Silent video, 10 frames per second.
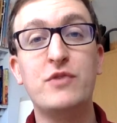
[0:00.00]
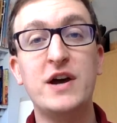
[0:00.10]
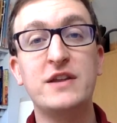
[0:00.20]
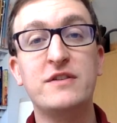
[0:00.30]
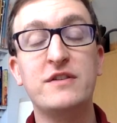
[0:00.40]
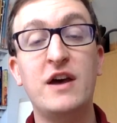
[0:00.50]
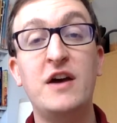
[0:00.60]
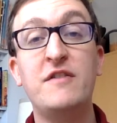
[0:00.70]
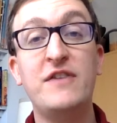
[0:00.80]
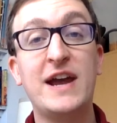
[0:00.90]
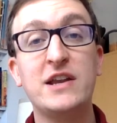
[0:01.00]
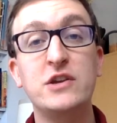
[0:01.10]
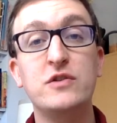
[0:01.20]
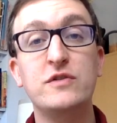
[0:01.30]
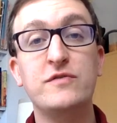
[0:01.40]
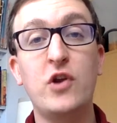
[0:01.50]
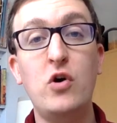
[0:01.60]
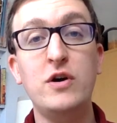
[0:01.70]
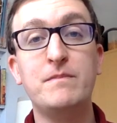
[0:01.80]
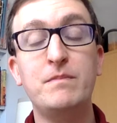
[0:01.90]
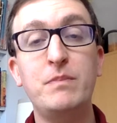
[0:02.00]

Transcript: Rights Fact News vlog.